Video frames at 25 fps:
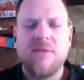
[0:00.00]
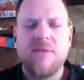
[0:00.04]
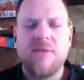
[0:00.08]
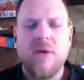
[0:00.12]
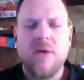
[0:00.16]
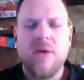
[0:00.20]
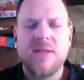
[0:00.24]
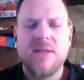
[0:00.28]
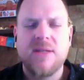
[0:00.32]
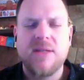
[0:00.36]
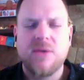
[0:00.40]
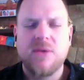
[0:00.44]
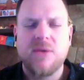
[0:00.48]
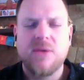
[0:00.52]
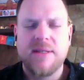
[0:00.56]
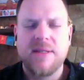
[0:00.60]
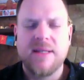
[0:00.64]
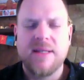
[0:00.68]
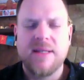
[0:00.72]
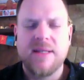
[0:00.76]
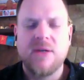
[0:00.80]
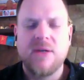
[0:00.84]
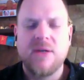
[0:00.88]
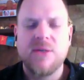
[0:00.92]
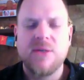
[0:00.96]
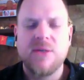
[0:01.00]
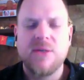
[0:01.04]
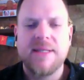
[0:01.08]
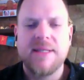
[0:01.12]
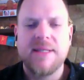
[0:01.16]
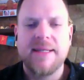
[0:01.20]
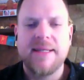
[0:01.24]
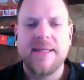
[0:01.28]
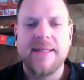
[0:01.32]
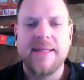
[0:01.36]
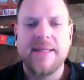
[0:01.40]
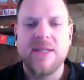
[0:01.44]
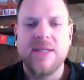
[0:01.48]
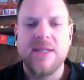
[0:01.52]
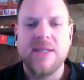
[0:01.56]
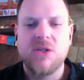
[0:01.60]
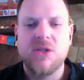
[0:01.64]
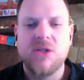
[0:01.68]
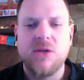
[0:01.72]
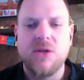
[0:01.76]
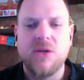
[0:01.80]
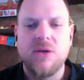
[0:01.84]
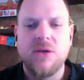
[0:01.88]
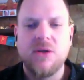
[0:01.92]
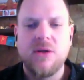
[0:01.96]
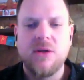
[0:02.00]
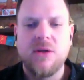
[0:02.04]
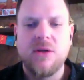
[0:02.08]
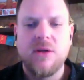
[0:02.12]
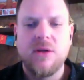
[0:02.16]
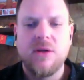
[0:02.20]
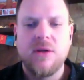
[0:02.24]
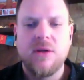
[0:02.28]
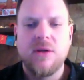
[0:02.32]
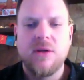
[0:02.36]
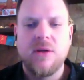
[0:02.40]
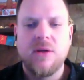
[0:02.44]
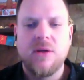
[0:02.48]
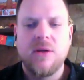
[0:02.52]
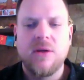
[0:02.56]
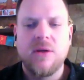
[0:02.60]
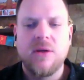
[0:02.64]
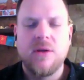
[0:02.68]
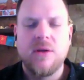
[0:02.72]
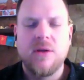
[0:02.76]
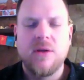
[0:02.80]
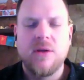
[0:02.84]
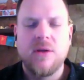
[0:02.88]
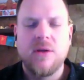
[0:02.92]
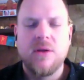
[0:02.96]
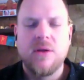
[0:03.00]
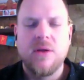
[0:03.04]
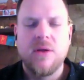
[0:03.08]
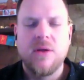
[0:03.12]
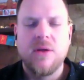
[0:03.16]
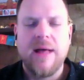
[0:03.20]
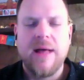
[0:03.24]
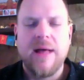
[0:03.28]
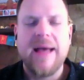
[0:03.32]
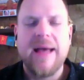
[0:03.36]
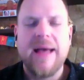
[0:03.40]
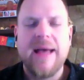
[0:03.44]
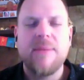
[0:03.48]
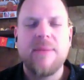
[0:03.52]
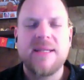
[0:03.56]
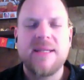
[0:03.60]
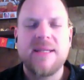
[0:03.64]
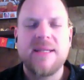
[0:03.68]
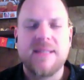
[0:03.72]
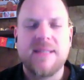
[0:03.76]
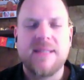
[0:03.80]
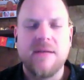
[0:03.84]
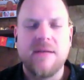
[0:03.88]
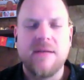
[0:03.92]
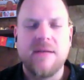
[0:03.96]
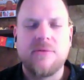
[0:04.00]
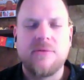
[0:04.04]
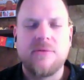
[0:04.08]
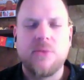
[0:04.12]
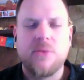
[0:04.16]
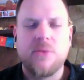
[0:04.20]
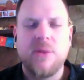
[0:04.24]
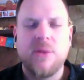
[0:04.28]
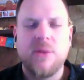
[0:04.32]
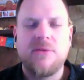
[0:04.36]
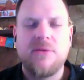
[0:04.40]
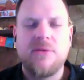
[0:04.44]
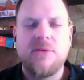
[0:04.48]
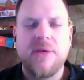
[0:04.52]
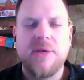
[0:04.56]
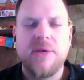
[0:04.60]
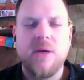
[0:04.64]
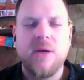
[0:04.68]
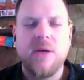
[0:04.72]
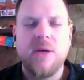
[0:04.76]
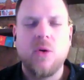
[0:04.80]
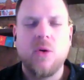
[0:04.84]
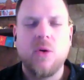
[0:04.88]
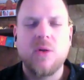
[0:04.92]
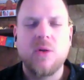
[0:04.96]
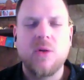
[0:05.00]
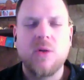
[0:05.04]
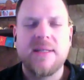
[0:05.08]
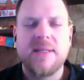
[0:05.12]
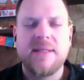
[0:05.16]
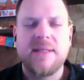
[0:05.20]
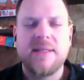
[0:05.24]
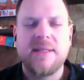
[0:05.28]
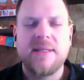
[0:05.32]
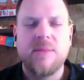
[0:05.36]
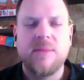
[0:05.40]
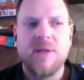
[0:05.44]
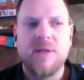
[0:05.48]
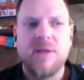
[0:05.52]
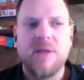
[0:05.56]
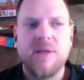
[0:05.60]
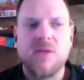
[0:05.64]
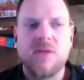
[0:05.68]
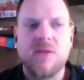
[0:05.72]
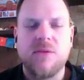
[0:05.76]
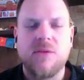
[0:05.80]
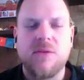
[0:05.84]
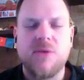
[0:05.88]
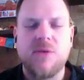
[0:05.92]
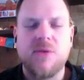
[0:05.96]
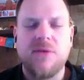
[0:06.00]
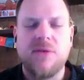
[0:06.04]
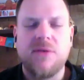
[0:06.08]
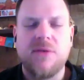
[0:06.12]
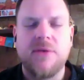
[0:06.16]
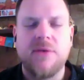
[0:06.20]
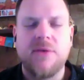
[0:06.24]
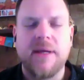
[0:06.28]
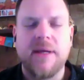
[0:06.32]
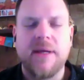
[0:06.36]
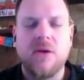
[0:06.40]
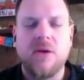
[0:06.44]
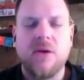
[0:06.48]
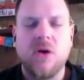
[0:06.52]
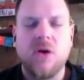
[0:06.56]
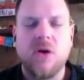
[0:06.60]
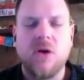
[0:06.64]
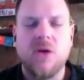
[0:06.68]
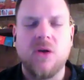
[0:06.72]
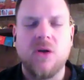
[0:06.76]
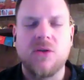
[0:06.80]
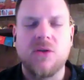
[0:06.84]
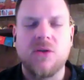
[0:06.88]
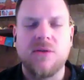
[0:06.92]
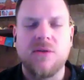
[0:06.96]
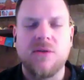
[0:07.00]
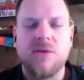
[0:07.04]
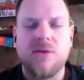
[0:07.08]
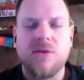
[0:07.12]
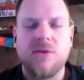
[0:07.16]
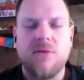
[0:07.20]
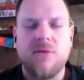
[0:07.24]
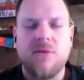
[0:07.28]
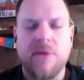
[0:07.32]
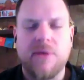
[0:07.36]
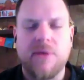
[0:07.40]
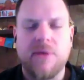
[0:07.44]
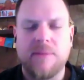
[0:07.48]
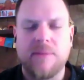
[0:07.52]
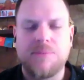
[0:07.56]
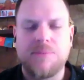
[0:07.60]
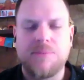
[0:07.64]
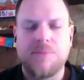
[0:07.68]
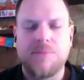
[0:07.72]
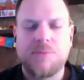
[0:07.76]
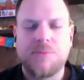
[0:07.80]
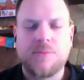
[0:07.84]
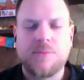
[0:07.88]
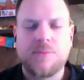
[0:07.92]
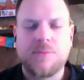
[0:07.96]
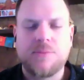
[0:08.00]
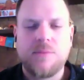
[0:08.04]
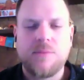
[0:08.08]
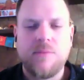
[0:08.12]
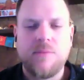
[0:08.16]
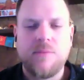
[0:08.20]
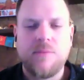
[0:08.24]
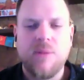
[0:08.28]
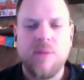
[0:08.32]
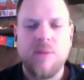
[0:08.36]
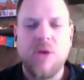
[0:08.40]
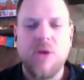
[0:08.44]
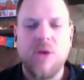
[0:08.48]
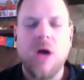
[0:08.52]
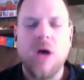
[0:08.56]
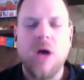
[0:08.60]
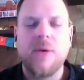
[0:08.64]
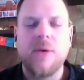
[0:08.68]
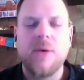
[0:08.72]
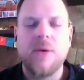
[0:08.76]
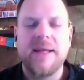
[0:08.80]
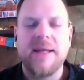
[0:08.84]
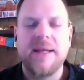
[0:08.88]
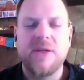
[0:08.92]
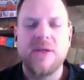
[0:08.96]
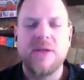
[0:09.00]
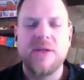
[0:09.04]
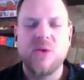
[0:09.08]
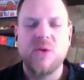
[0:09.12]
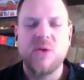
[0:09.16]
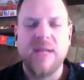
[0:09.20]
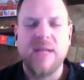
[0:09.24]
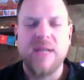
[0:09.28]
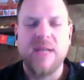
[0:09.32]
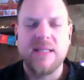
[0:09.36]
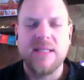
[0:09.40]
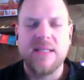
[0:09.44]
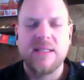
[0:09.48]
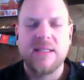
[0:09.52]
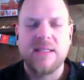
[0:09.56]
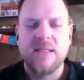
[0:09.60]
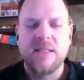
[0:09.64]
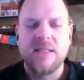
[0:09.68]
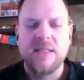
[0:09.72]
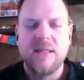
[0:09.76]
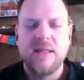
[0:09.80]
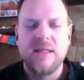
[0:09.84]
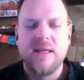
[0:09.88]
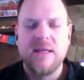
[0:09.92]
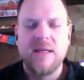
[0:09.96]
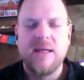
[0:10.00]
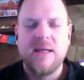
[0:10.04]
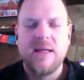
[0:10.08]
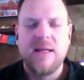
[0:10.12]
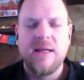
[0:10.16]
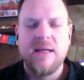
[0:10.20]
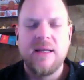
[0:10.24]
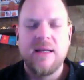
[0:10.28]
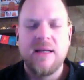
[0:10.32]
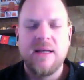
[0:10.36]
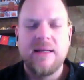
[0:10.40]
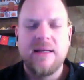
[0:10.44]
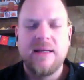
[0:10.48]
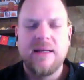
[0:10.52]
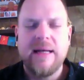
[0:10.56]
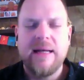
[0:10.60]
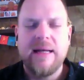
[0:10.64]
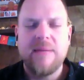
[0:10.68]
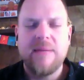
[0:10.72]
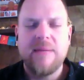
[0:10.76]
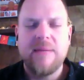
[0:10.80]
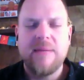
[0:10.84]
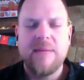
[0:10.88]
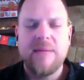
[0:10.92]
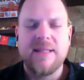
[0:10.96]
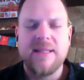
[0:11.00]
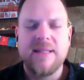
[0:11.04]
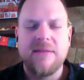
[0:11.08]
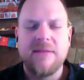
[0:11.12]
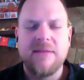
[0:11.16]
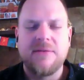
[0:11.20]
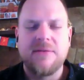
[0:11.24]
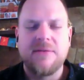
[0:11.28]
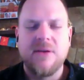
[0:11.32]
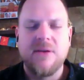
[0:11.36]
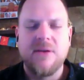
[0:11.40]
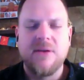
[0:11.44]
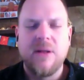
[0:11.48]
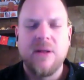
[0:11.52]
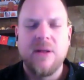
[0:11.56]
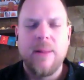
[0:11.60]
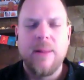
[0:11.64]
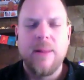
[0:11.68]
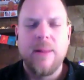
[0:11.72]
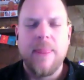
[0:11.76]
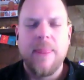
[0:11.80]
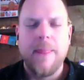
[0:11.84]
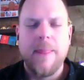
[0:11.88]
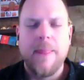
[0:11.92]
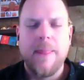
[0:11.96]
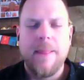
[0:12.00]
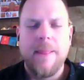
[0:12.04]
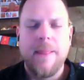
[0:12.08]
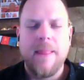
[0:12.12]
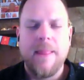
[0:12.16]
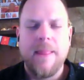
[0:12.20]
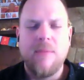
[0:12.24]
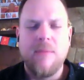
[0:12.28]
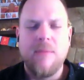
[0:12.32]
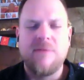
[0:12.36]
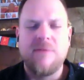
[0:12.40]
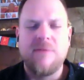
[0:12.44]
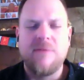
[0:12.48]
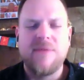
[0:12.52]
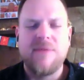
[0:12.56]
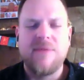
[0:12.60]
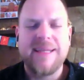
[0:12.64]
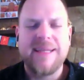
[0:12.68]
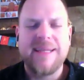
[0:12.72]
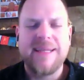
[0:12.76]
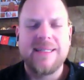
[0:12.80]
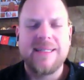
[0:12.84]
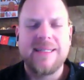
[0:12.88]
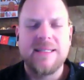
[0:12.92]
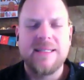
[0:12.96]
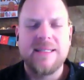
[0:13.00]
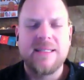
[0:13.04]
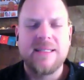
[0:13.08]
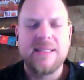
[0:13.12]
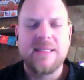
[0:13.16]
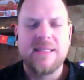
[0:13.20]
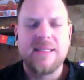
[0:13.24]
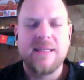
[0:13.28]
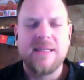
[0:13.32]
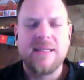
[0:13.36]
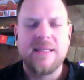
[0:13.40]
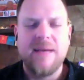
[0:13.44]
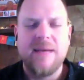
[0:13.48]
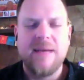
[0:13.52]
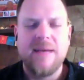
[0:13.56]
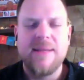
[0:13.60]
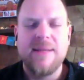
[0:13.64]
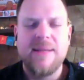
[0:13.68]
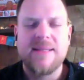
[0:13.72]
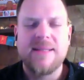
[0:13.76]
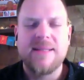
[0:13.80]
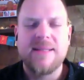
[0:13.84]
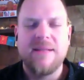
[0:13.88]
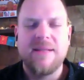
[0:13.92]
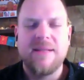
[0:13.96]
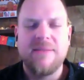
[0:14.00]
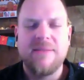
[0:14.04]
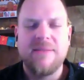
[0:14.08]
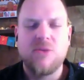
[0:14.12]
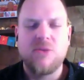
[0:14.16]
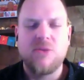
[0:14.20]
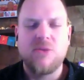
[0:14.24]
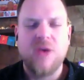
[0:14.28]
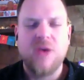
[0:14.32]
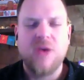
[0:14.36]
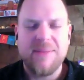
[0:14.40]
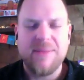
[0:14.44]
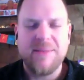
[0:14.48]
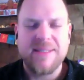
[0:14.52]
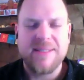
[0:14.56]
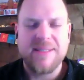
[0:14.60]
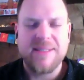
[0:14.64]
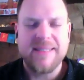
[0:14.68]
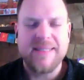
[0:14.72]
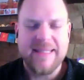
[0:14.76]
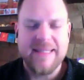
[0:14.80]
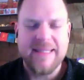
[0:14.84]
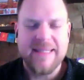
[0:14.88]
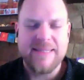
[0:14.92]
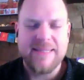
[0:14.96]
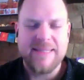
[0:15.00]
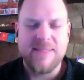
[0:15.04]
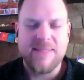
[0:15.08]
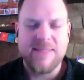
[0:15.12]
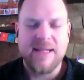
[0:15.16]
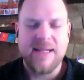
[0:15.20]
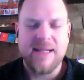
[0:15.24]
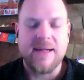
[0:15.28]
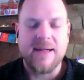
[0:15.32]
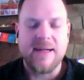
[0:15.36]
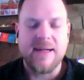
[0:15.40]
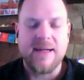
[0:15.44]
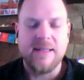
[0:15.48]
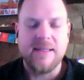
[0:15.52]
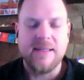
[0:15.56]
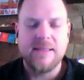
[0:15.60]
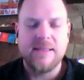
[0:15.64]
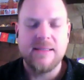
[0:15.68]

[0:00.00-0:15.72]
rise to this altruistic intention. I myself will free all sentient beings from suffering and the causes of suffering. But how can I do that? I myself am afflicted, I myself am trapped in samsara.